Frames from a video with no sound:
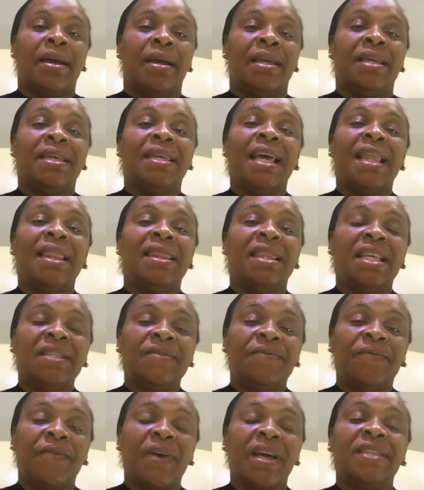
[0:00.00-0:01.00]
Yet these
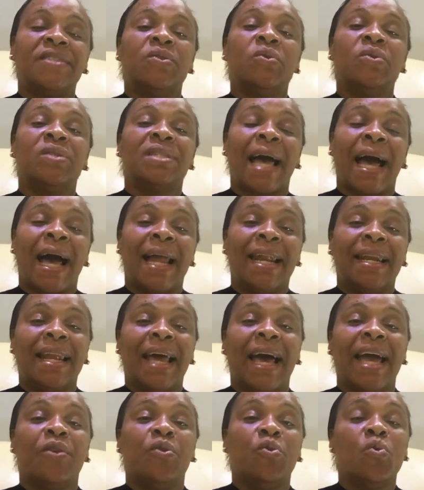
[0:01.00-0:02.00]
vessels are
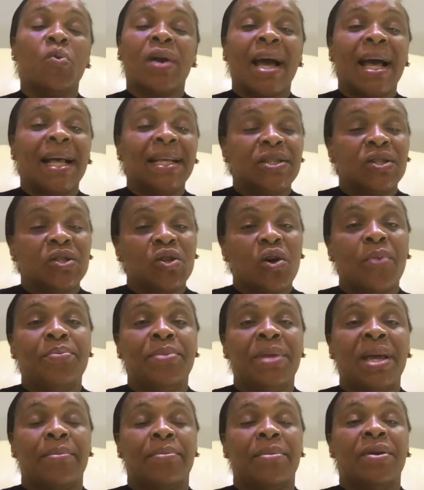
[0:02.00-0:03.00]
lying. You can't stop
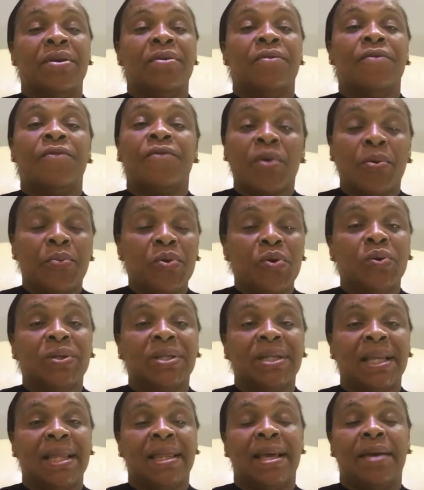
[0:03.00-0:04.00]
them from
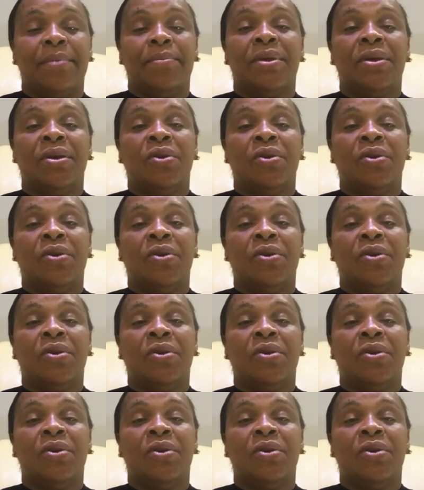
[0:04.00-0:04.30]
using them.